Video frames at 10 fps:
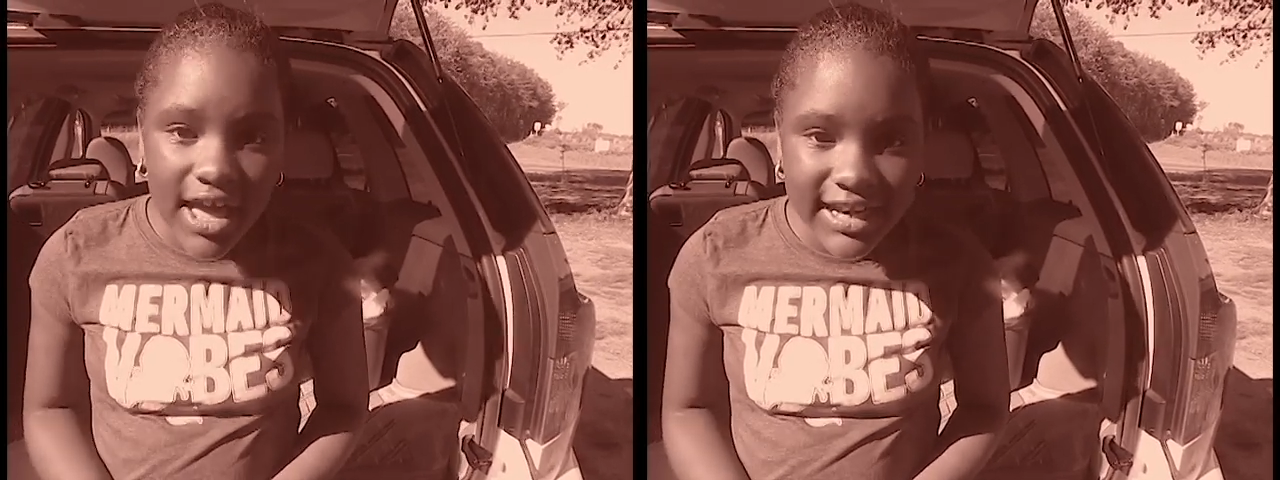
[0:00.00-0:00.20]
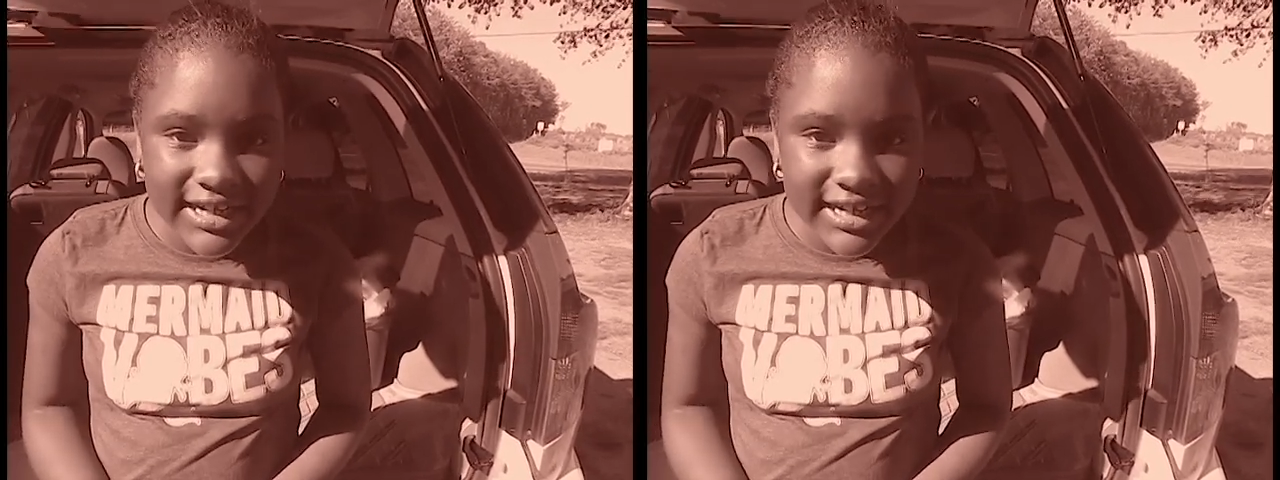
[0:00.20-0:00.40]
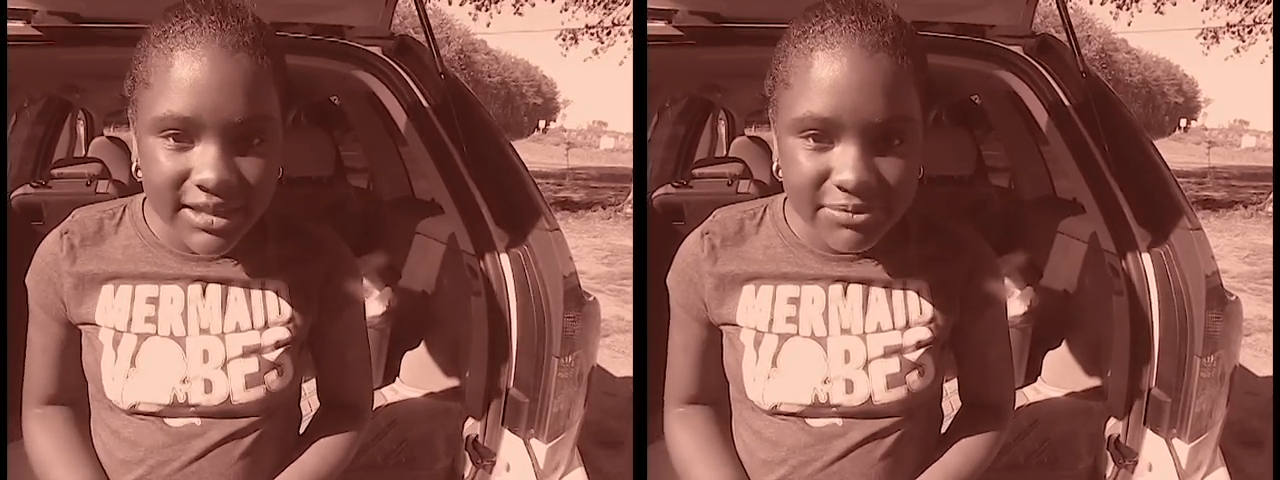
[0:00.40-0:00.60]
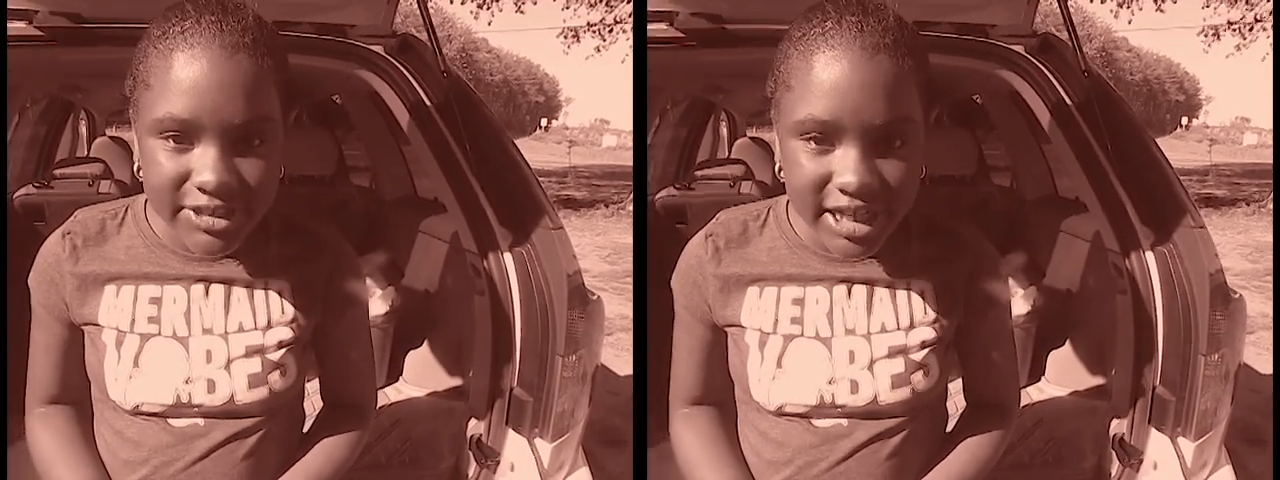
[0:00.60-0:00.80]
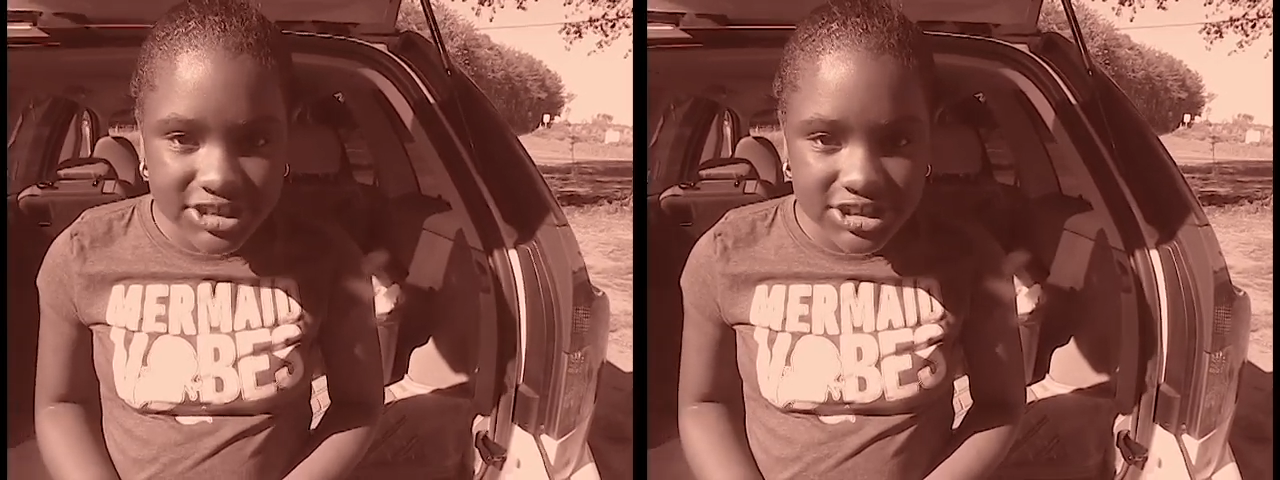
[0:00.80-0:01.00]
editing
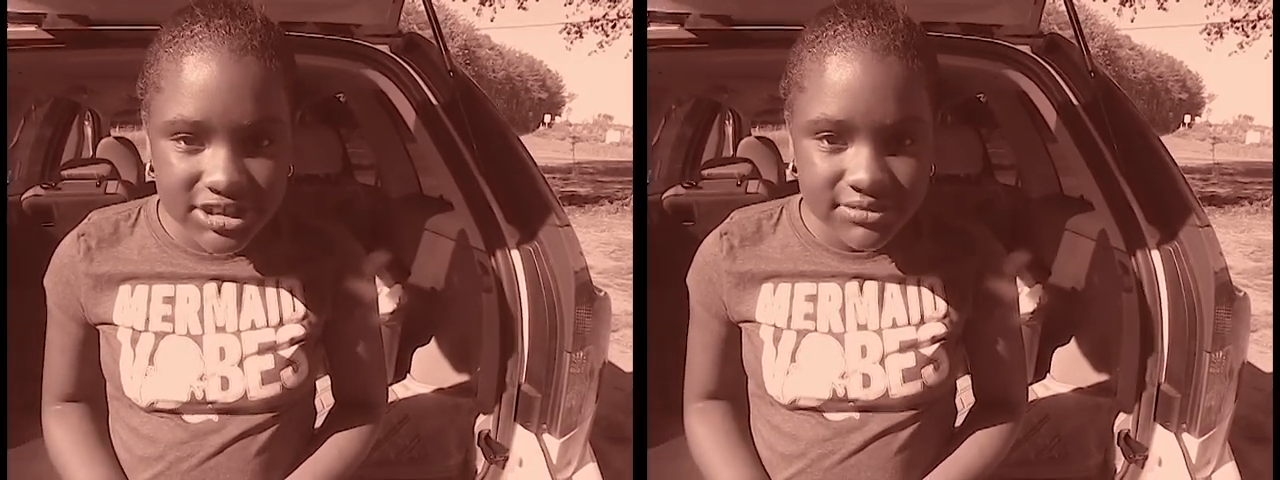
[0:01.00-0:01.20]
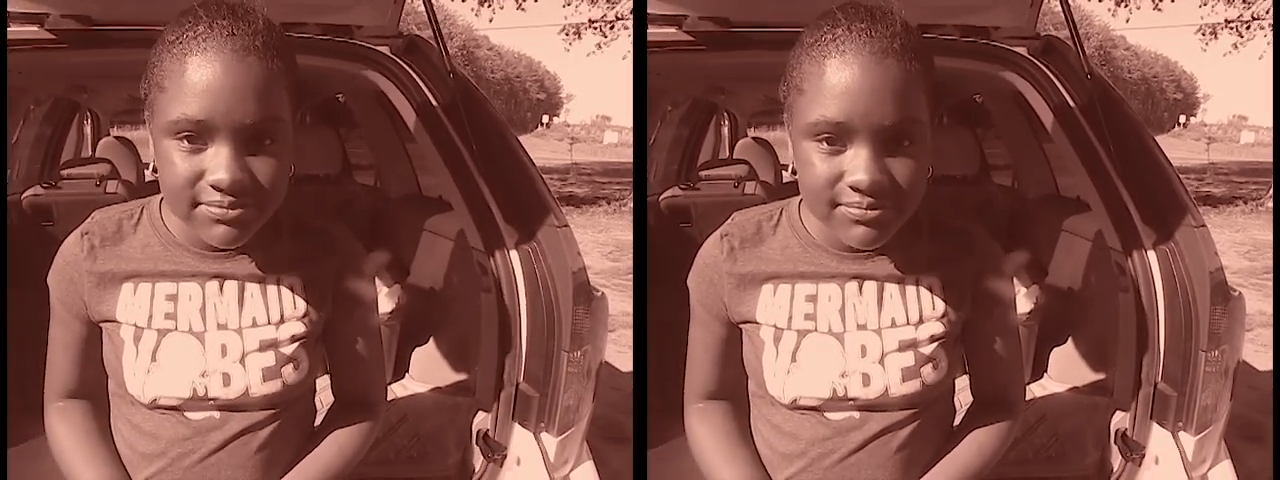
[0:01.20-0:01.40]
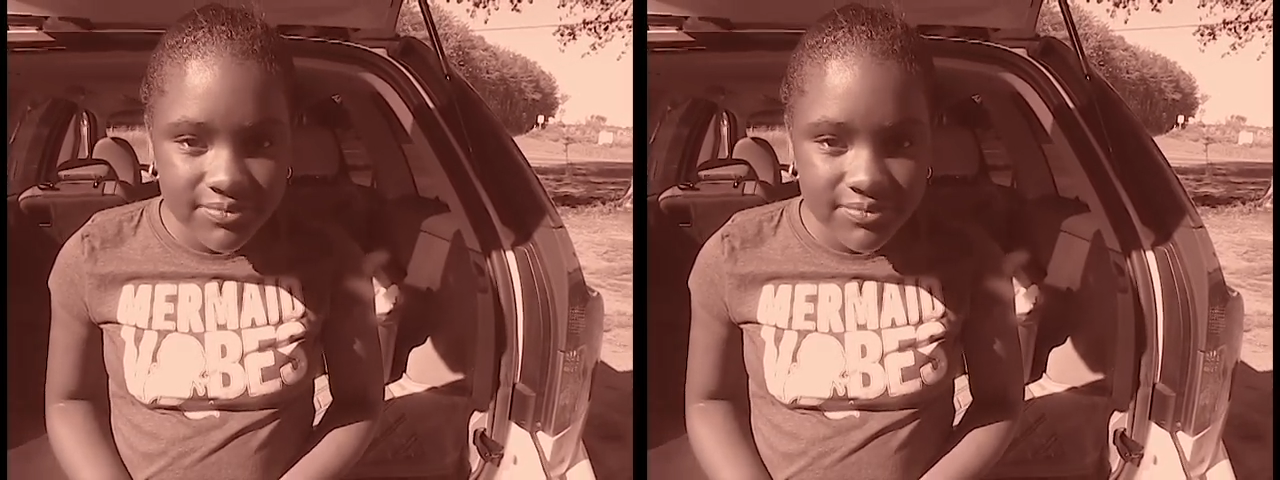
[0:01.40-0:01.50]
production,